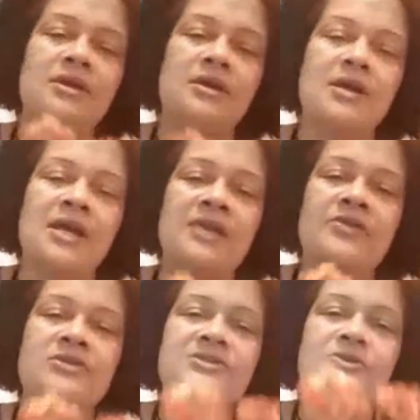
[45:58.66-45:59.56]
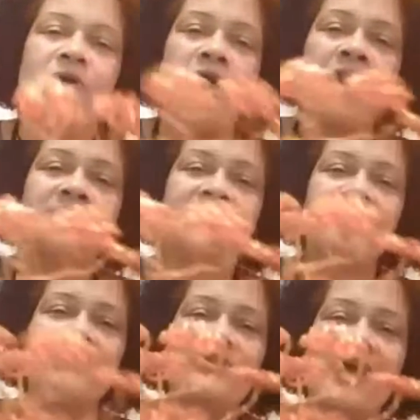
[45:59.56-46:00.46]
And there's little hearts. I don't
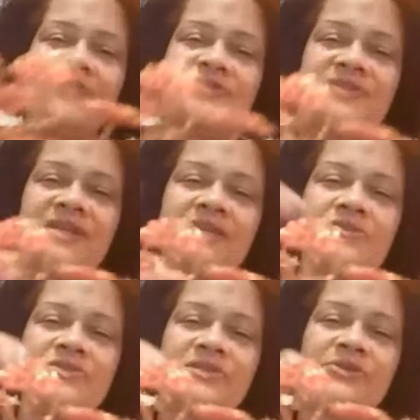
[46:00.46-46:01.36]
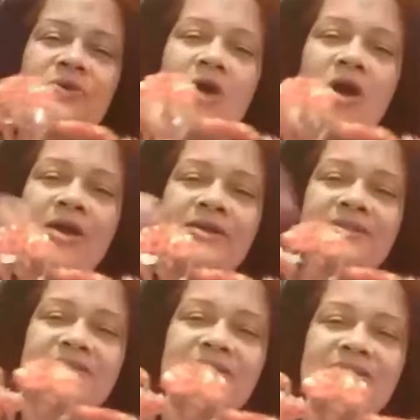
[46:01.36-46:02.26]
know if you guys are seeing those little
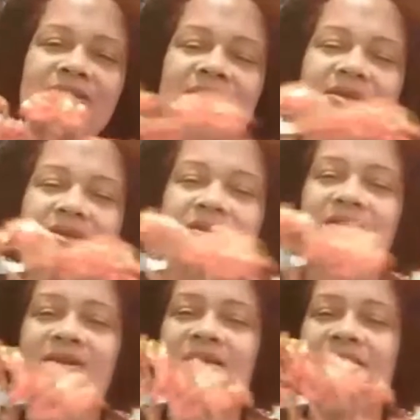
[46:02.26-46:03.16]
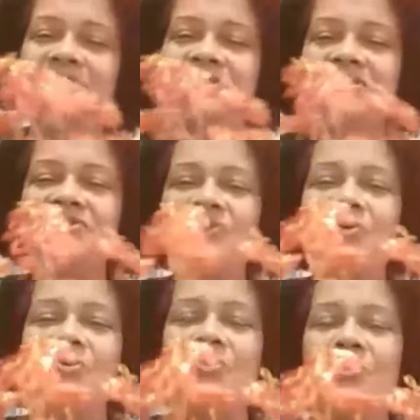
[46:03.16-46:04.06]
hearts. And that's just
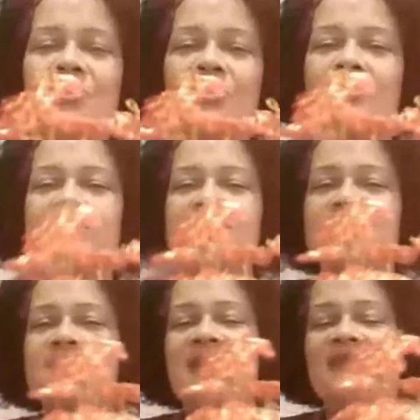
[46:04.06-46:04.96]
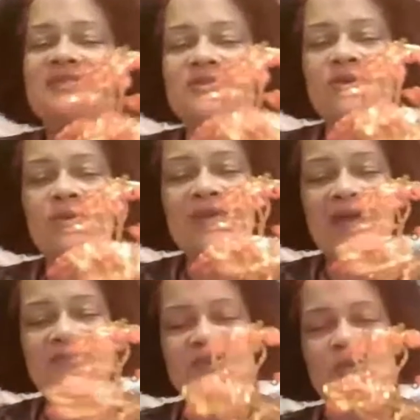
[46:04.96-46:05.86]
so cool to just have, you know, we
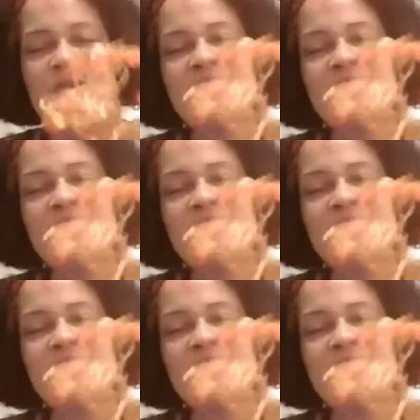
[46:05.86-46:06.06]
have so many